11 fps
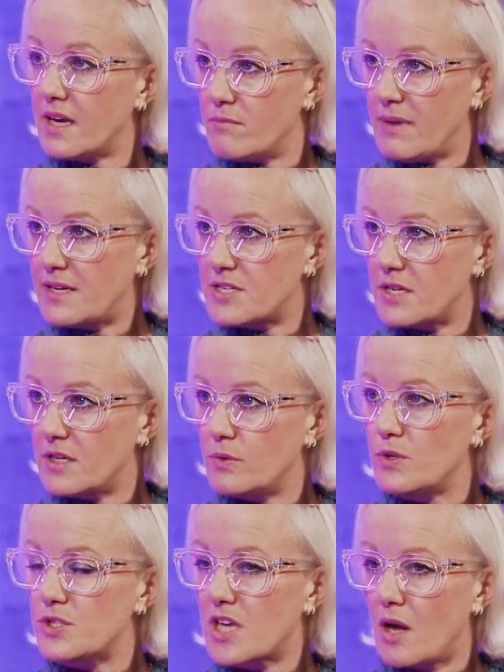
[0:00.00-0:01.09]
at Meta who
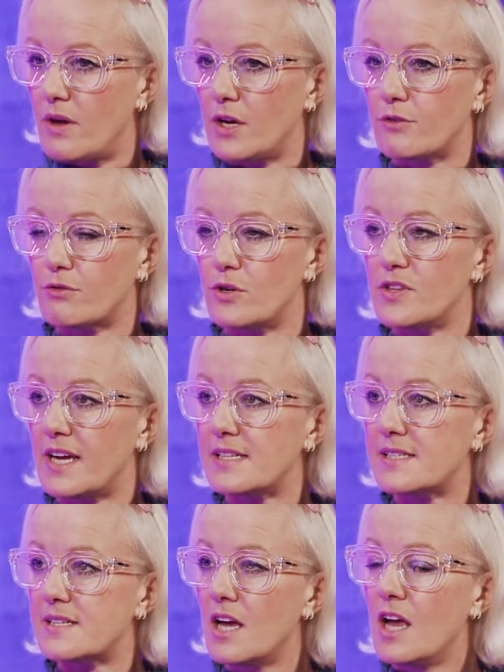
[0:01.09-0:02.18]
was going through this,